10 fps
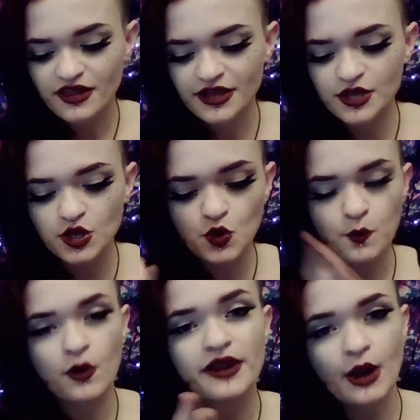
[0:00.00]
Like,
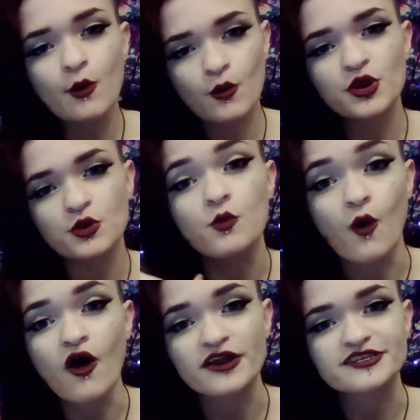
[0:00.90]
you put out what you
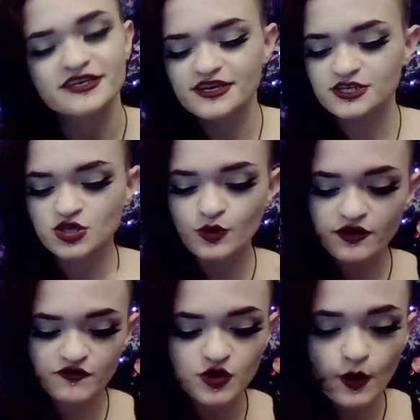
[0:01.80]
want. So
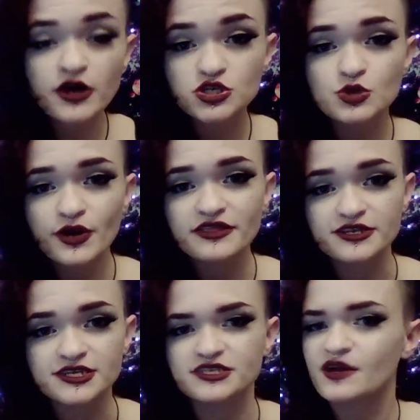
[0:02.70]
if you are doing
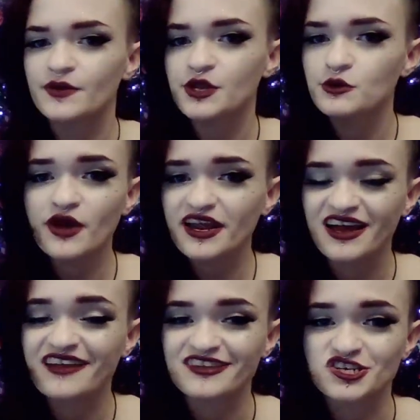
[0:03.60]
this to somebody, you gotta
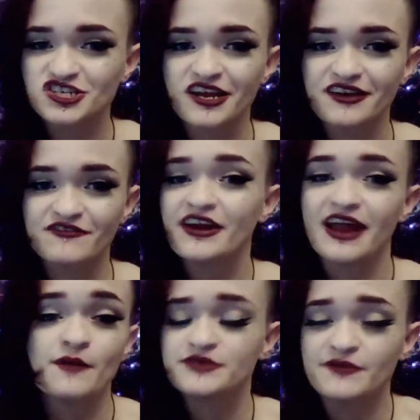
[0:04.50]
cut the shit
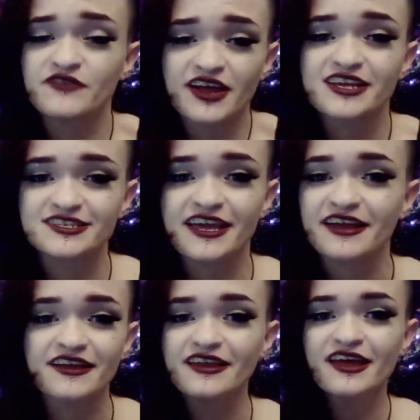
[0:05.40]
right now. I'm, I'm fucking
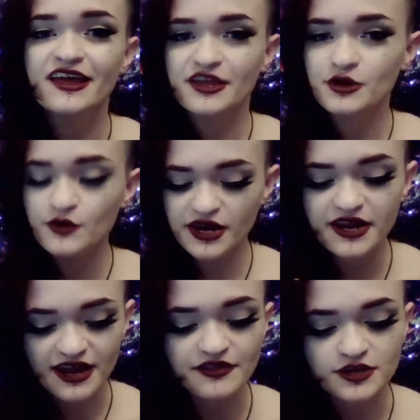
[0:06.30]
saying it. You
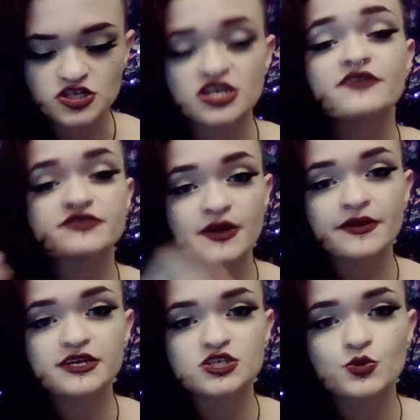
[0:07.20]
need to cut the shit. If
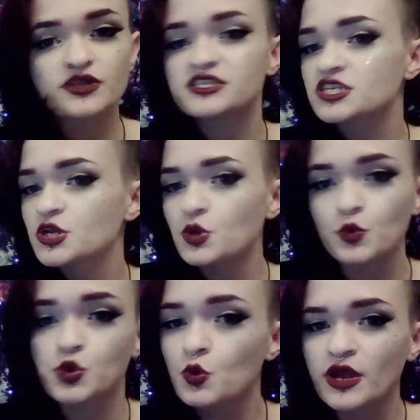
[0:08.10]
somebody is doing this to
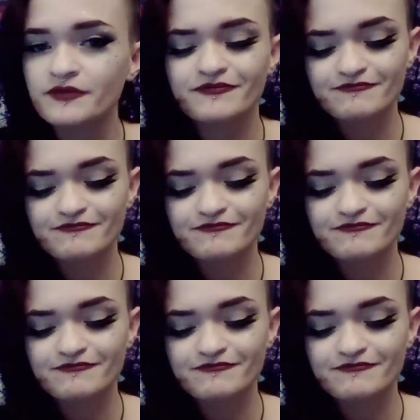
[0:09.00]
you, you...